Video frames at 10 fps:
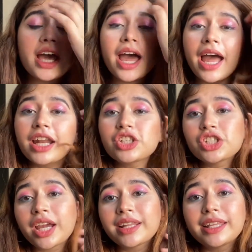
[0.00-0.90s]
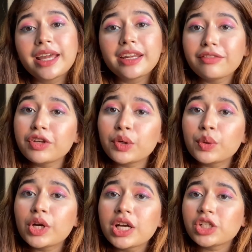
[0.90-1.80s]
and share their
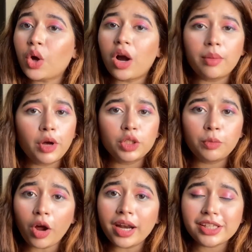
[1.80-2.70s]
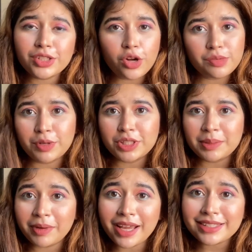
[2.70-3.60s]
review, talk about the products, talk about their
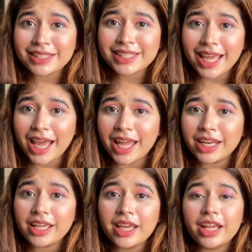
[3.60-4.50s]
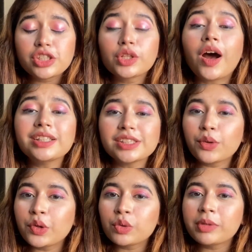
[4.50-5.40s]
prices, and it's not just
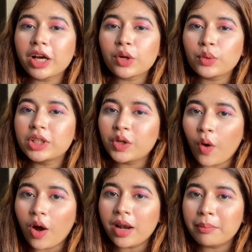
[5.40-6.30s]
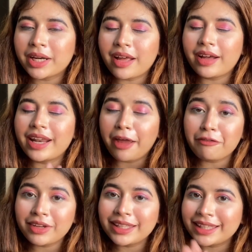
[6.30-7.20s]
going to be a clothing haul, but an
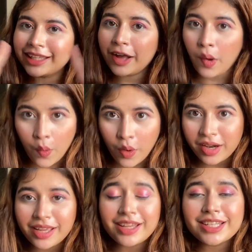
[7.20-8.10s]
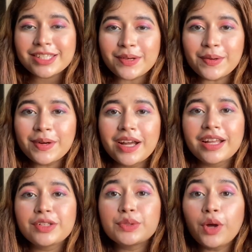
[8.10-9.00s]
everything haul. So
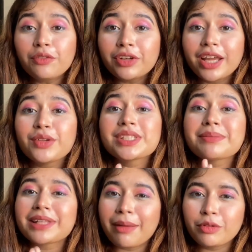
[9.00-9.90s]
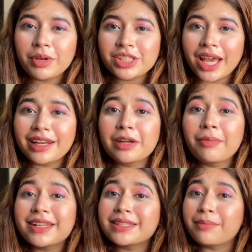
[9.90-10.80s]
do not forget to subscribe to my channel and
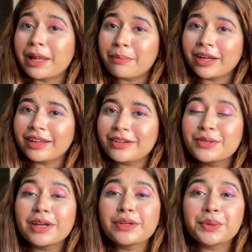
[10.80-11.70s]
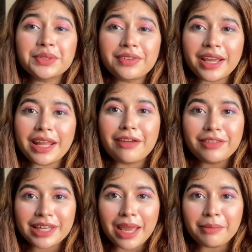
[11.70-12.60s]
press the bell button to get notified
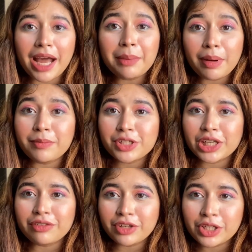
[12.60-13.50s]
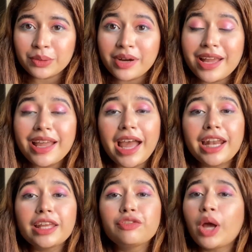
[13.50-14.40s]
every time I publish a video.
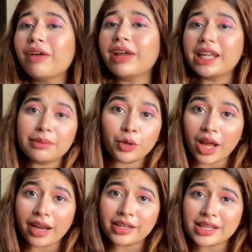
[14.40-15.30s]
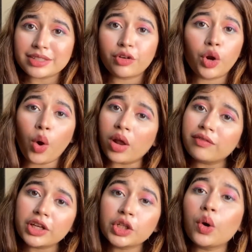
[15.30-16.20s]
And if you have any more ideas for haul
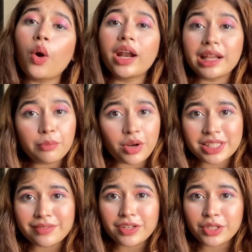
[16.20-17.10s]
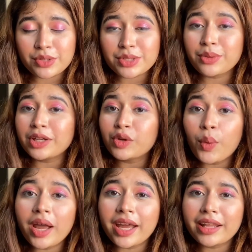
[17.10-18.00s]
video or unboxing videos, you can go
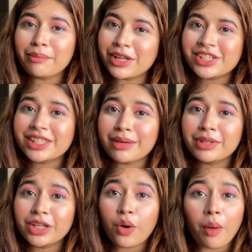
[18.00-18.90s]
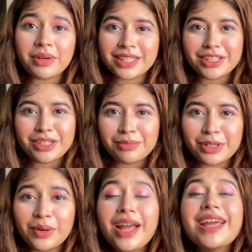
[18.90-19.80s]
ahead and mention them in the comment section
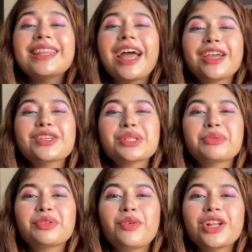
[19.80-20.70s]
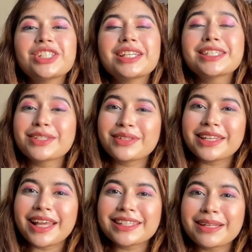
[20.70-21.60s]
below. Thank you so much for watching. See you in
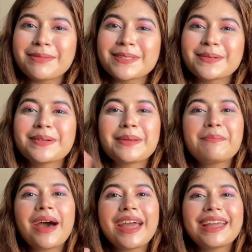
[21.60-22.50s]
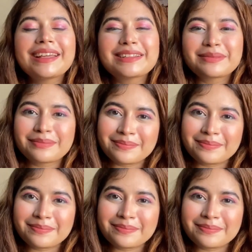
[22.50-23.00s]
the next episode. Bye.